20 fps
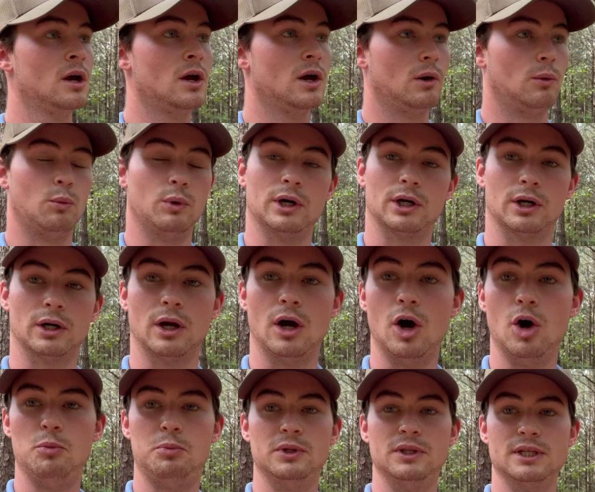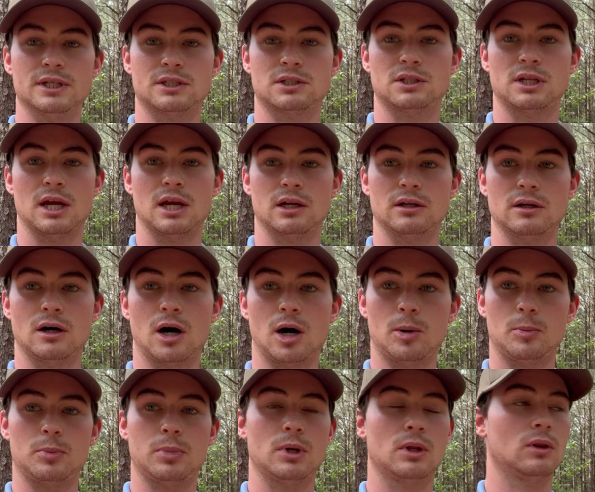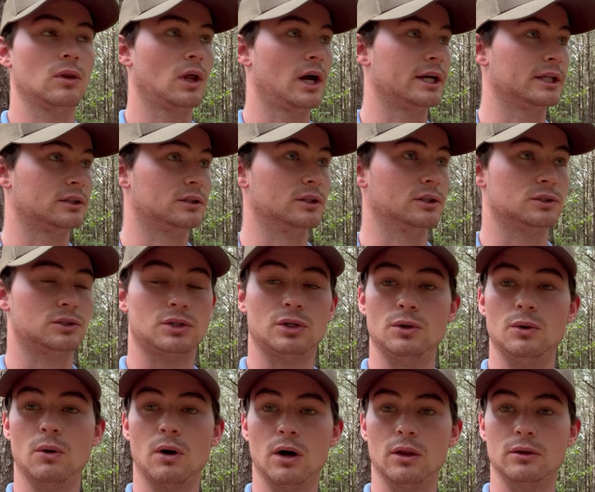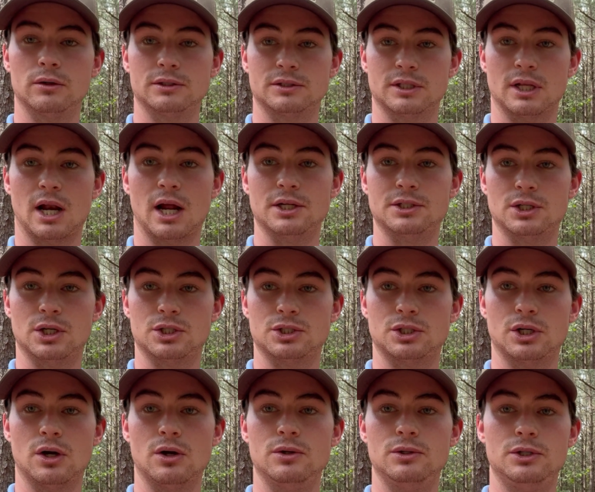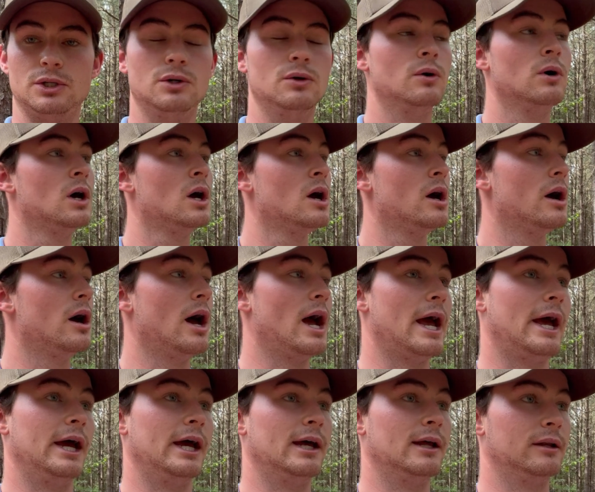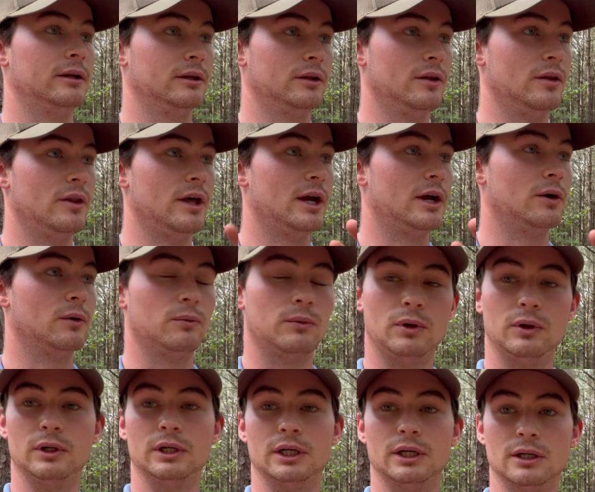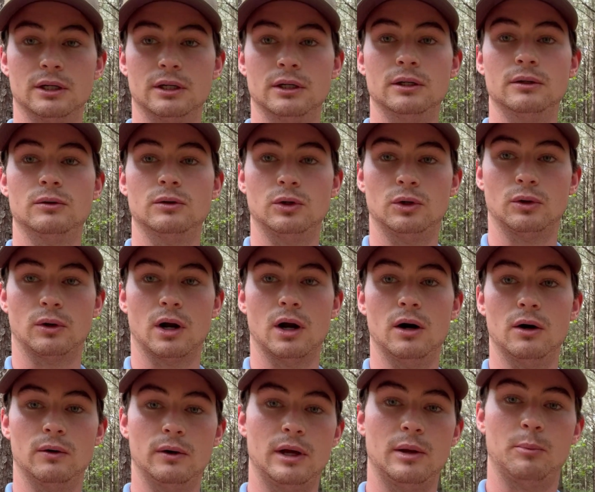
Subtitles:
We're going to open this stand up like the two others that I just showed you, and they are really gonna grow and